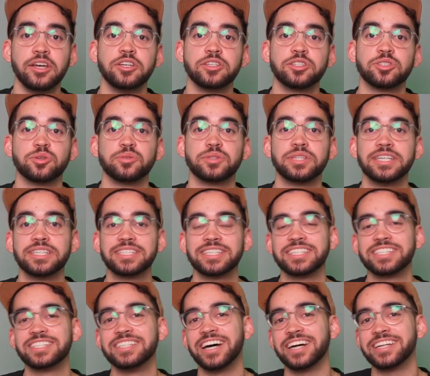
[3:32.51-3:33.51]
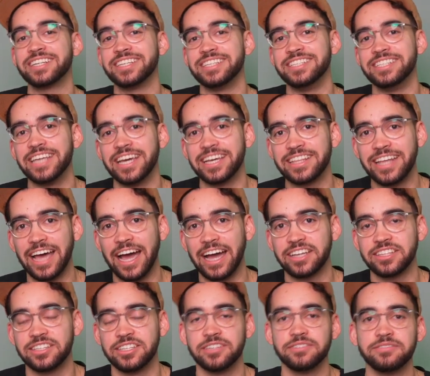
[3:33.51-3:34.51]
So this is not yet
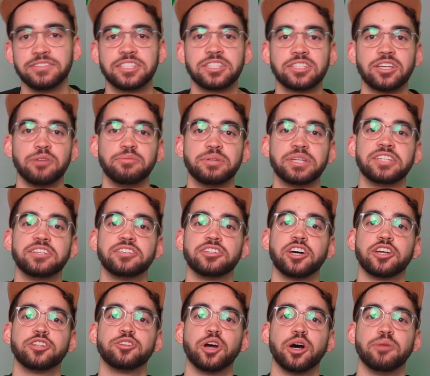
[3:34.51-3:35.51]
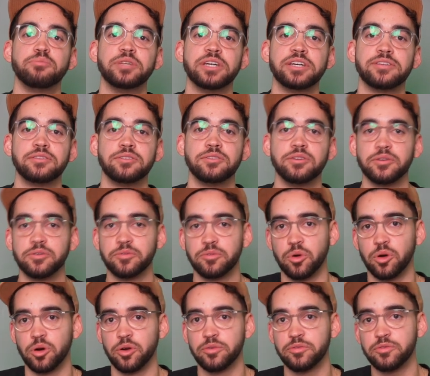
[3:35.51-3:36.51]
active. It's coming in another update
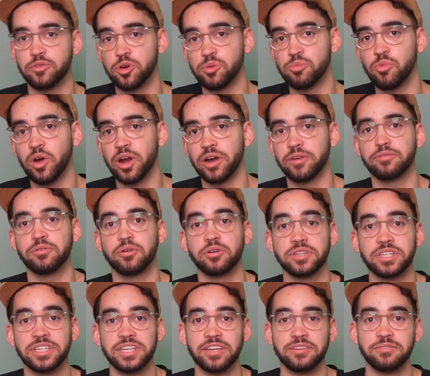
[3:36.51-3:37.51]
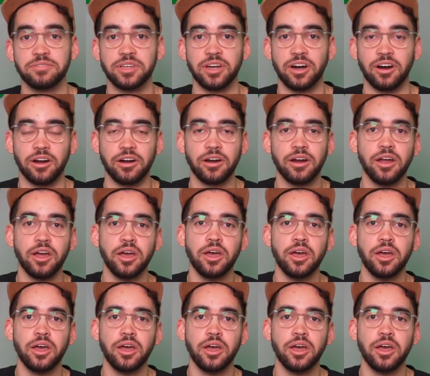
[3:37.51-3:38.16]
for firmware for the NVR.